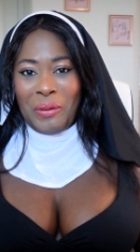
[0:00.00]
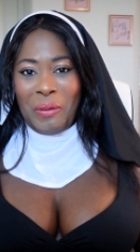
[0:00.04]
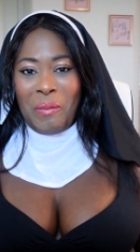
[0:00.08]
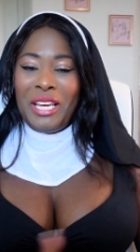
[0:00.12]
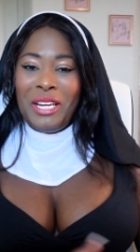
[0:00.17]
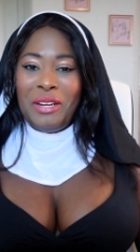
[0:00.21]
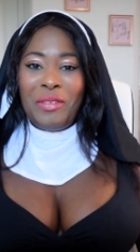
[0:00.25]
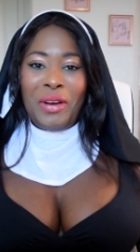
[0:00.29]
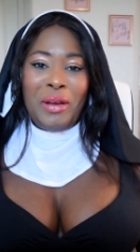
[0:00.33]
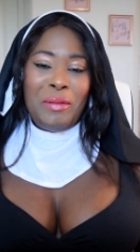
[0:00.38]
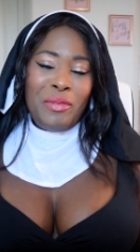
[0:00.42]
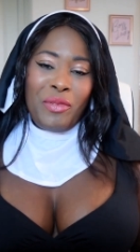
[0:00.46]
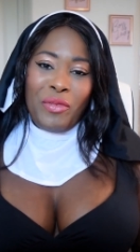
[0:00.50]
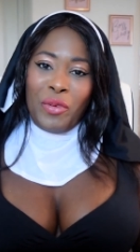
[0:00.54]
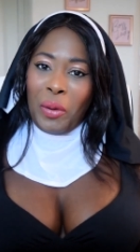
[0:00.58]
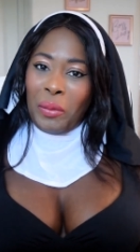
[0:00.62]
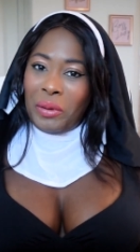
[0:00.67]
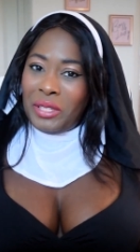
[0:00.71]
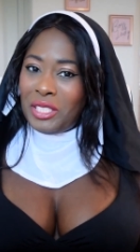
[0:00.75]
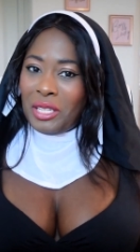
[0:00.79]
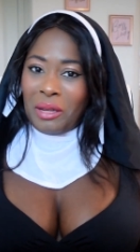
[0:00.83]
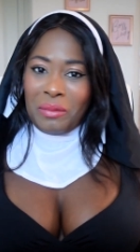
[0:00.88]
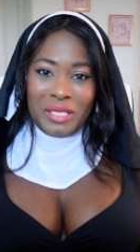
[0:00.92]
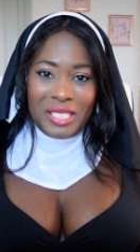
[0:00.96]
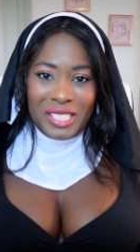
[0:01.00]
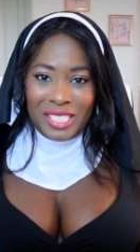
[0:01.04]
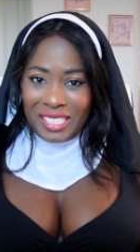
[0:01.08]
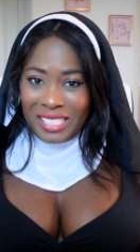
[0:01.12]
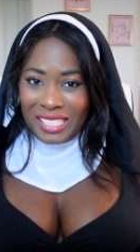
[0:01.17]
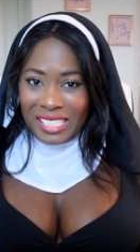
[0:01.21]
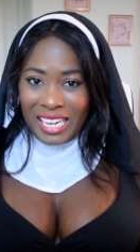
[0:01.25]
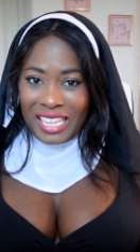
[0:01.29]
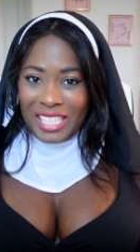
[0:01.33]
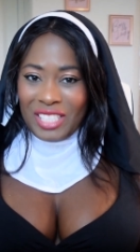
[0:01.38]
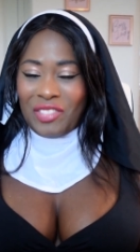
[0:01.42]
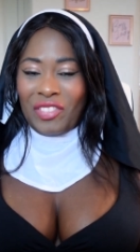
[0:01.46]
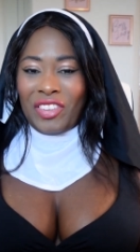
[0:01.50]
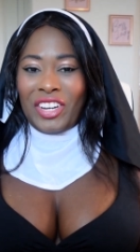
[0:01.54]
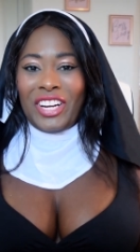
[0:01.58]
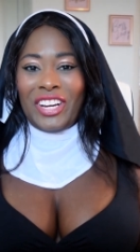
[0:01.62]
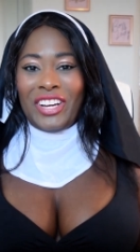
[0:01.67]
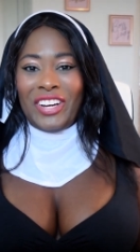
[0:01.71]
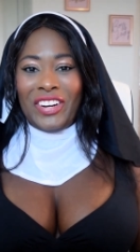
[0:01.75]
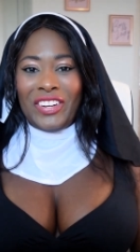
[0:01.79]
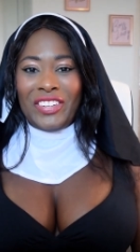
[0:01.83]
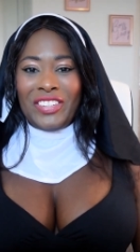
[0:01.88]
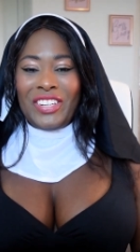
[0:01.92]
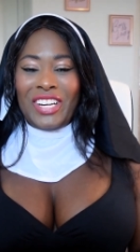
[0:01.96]
Anyway, before we jump into today's
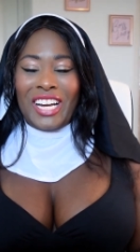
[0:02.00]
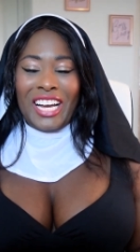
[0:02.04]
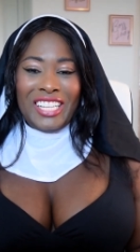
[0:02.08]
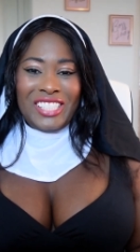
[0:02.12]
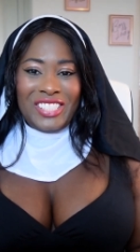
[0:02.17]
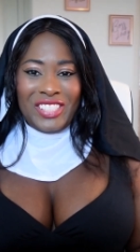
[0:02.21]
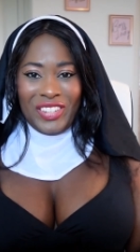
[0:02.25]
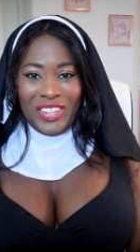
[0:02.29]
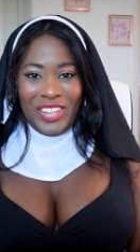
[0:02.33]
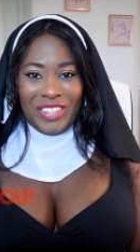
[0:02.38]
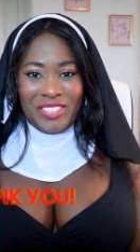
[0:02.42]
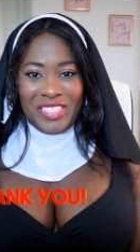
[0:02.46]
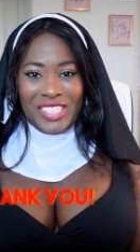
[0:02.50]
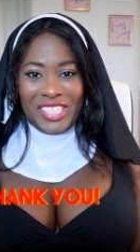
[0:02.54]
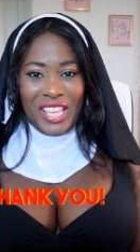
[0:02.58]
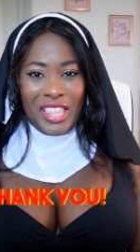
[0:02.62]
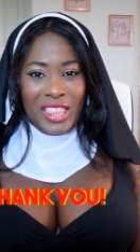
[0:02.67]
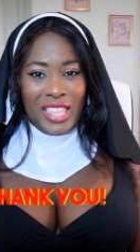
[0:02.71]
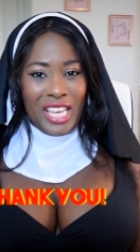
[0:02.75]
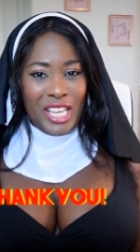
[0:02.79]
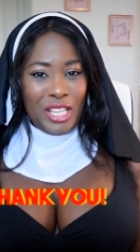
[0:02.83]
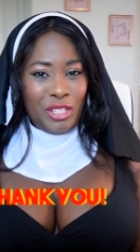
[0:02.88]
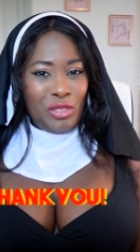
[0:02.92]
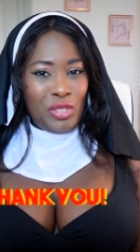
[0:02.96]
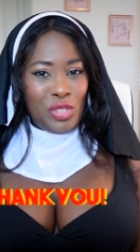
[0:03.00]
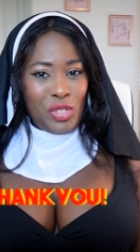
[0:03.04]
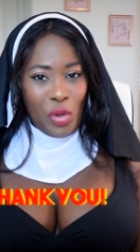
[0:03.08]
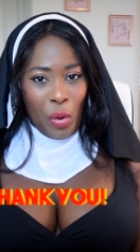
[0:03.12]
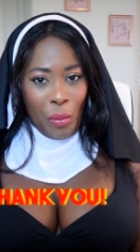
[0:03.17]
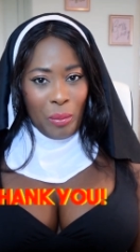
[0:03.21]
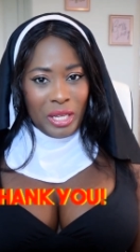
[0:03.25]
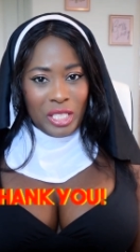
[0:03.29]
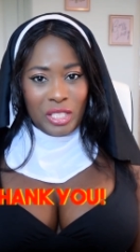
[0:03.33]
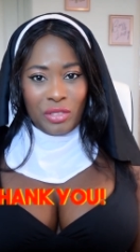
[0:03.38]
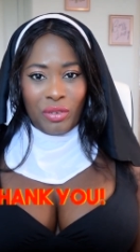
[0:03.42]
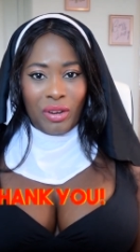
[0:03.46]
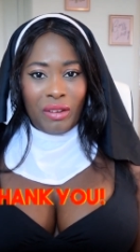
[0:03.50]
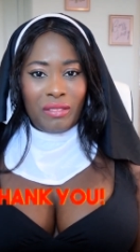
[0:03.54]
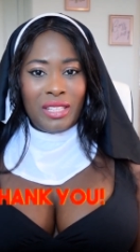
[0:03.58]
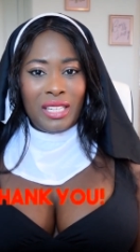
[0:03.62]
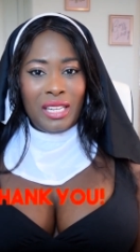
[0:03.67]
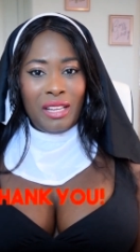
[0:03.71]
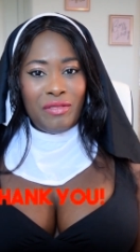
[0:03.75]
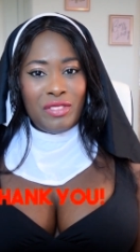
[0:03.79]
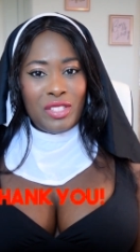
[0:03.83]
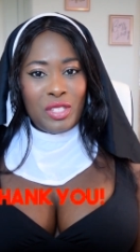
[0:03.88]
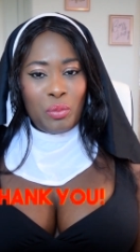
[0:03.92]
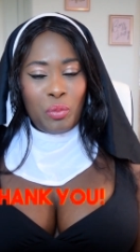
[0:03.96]
video, you guys, you know, I have to say thank you so much for all the love
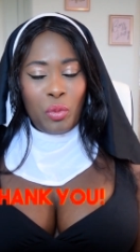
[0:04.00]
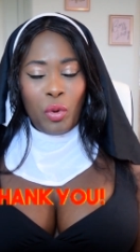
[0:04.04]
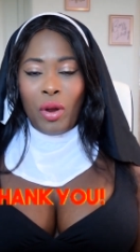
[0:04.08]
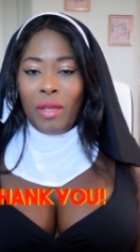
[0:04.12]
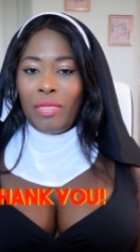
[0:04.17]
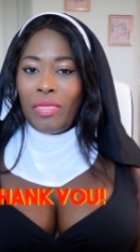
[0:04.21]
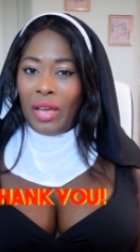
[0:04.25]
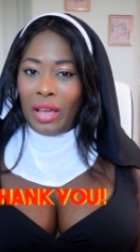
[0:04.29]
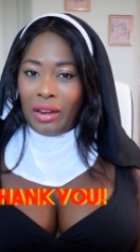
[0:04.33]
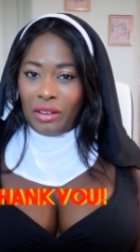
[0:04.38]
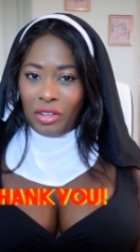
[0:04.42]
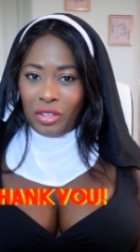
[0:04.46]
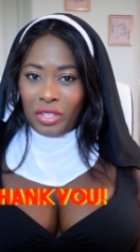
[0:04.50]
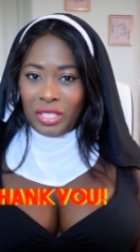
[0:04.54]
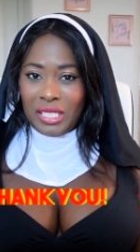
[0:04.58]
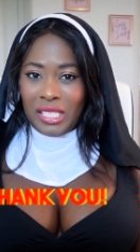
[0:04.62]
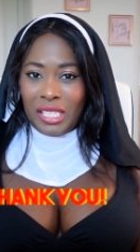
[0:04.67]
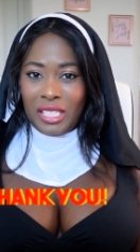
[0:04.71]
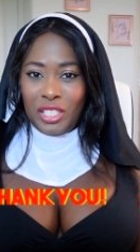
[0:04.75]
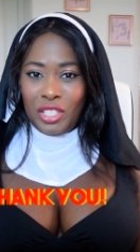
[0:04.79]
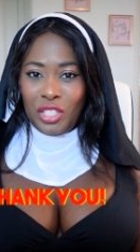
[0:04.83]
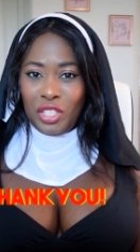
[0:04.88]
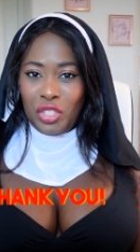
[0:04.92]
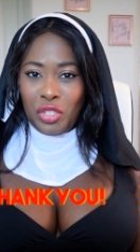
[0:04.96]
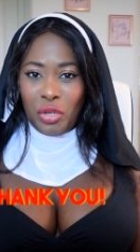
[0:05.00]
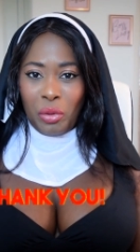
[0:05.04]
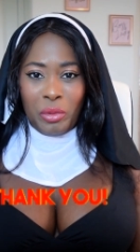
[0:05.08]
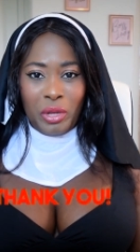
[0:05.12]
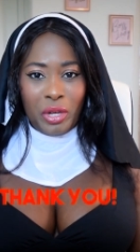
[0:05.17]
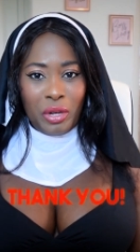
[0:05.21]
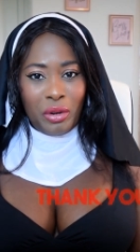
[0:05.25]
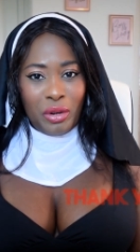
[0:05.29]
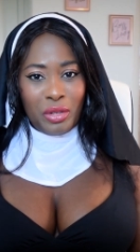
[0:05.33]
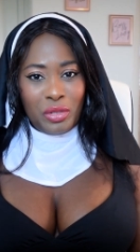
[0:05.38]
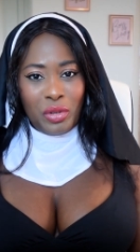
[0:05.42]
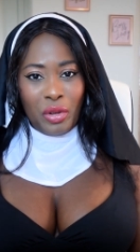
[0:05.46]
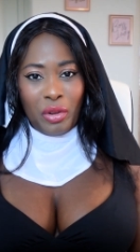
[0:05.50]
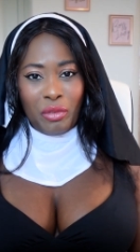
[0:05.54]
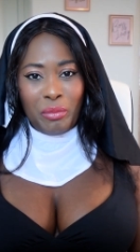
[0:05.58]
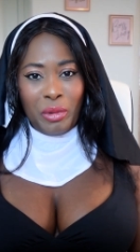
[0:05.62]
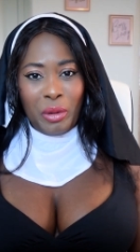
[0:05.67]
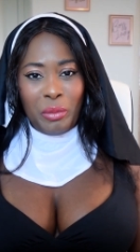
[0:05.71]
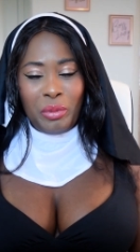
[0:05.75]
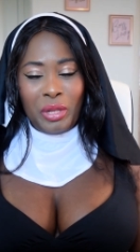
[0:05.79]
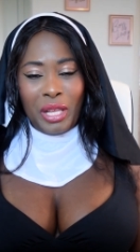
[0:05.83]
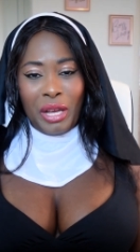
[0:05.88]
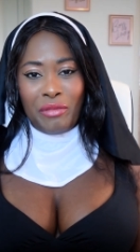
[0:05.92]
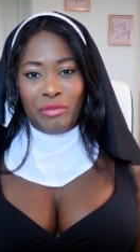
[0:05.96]
and support that you continue to show me across all of my
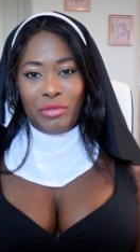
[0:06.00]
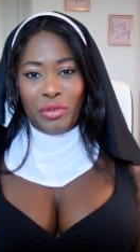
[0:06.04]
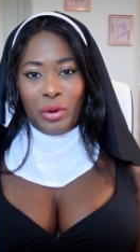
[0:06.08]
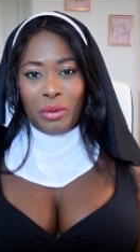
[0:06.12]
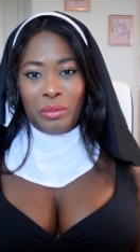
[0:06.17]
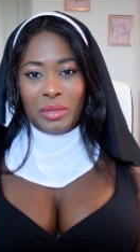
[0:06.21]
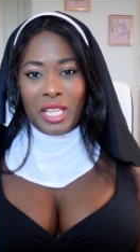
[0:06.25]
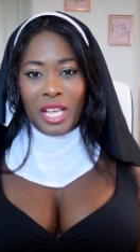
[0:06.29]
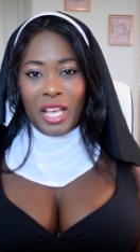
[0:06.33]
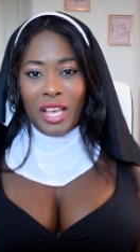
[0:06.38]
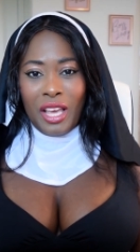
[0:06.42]
platforms.